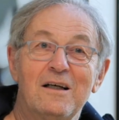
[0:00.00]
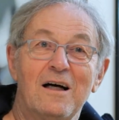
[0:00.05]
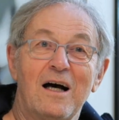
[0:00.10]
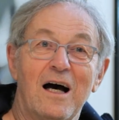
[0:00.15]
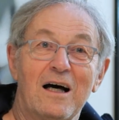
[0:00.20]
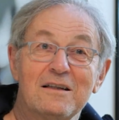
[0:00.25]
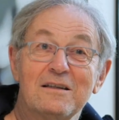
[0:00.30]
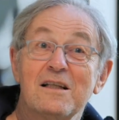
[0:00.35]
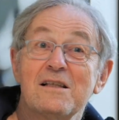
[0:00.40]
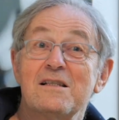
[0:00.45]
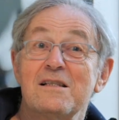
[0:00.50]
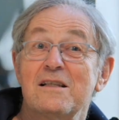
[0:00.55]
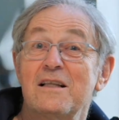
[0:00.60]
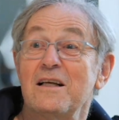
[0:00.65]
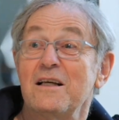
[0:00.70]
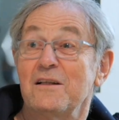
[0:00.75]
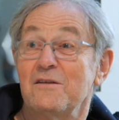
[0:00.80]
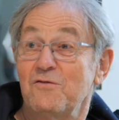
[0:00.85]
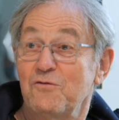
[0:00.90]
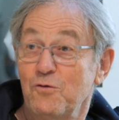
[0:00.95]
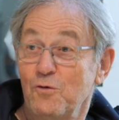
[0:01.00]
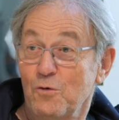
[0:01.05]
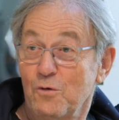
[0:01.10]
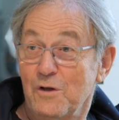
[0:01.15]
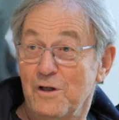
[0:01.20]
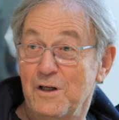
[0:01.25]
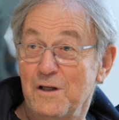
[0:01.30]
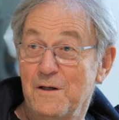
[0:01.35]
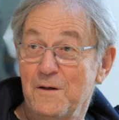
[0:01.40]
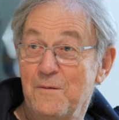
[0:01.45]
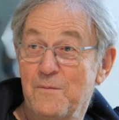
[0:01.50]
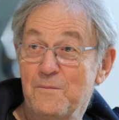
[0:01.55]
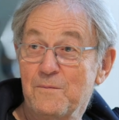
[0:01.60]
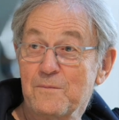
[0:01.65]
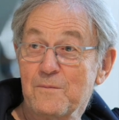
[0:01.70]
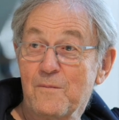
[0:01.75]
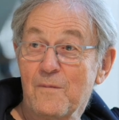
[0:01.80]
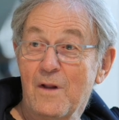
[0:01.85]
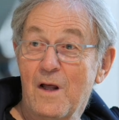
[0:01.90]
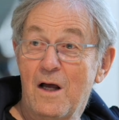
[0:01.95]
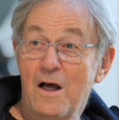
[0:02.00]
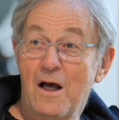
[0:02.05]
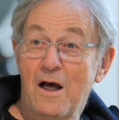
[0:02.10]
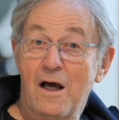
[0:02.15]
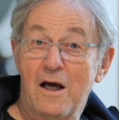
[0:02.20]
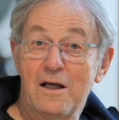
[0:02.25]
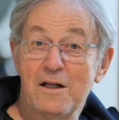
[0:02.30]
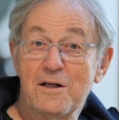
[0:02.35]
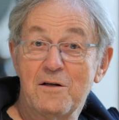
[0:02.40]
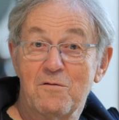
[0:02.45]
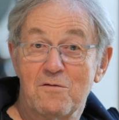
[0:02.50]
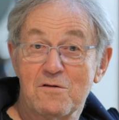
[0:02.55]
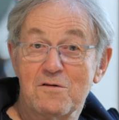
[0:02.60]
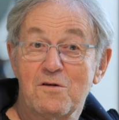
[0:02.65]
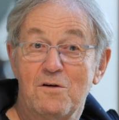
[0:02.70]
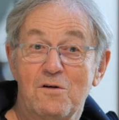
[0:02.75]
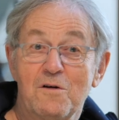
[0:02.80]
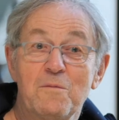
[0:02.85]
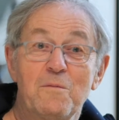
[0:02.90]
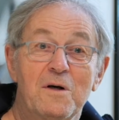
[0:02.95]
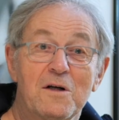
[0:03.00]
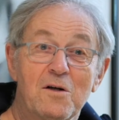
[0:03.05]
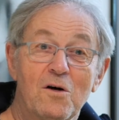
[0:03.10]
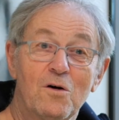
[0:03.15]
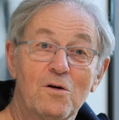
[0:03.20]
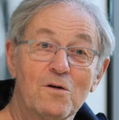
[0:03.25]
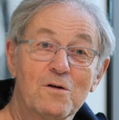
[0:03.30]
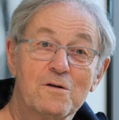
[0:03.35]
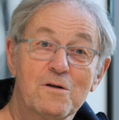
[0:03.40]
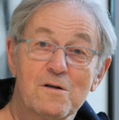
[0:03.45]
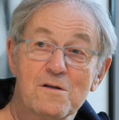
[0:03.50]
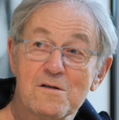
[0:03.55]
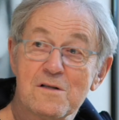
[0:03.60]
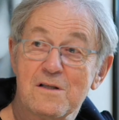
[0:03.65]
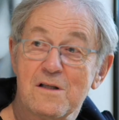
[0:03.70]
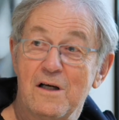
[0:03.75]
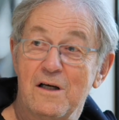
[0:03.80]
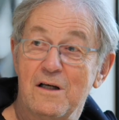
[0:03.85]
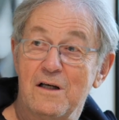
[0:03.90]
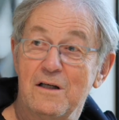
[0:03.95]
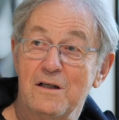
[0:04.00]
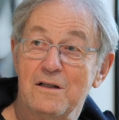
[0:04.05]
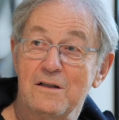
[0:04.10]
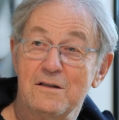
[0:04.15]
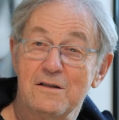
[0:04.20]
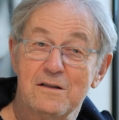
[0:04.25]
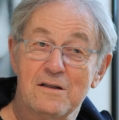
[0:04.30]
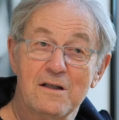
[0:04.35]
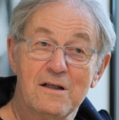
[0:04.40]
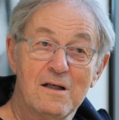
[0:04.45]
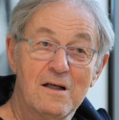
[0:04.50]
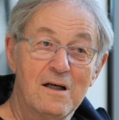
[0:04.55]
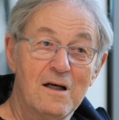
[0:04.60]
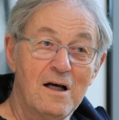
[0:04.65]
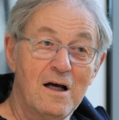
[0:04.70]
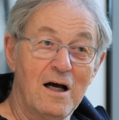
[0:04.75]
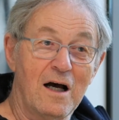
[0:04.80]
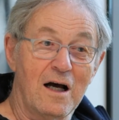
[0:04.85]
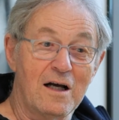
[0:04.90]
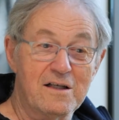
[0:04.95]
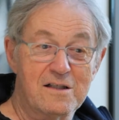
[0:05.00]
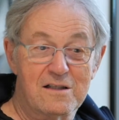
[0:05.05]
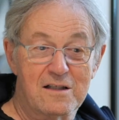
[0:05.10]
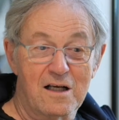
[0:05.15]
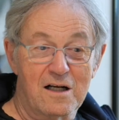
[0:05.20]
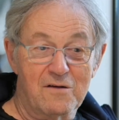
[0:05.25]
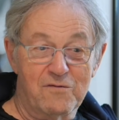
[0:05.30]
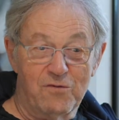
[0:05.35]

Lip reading: understand fully. And it was all about the Holocaust. And I started